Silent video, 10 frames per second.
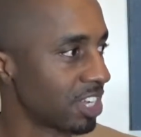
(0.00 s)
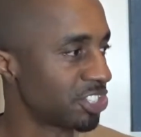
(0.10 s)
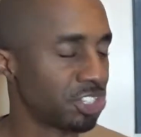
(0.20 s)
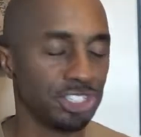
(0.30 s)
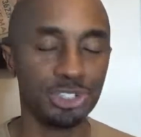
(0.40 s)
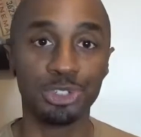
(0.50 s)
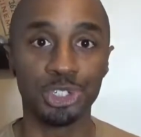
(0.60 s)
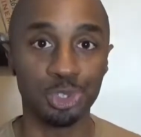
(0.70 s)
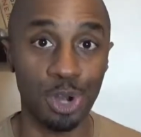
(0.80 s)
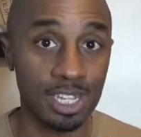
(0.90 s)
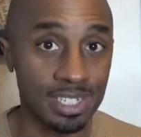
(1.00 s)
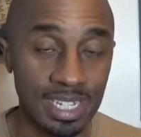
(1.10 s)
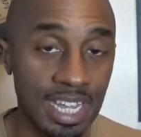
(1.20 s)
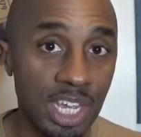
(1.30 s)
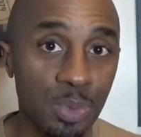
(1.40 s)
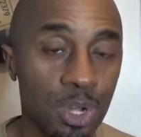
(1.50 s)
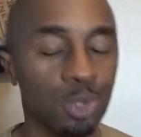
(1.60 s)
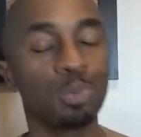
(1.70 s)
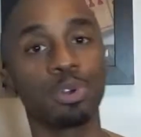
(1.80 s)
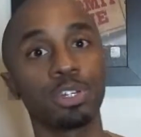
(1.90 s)
Should you trust anyone
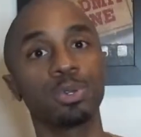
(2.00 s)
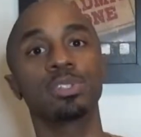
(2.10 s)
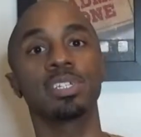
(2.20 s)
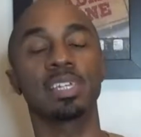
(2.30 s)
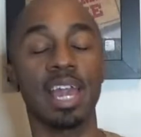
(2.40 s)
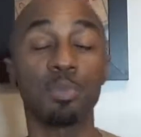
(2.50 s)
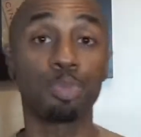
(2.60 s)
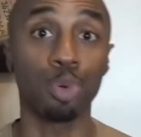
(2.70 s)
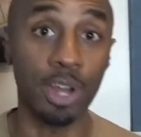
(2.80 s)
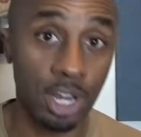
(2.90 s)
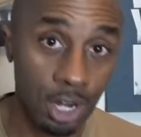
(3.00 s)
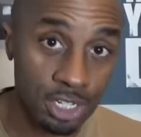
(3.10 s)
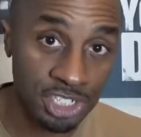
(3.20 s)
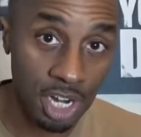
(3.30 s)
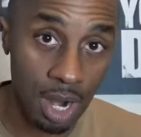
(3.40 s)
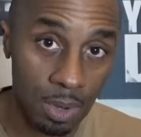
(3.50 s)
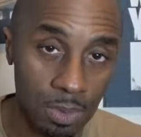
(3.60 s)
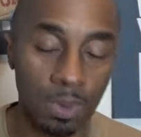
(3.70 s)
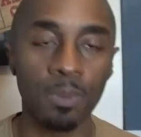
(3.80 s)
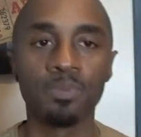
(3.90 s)
who produces a bringer
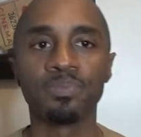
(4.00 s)
show?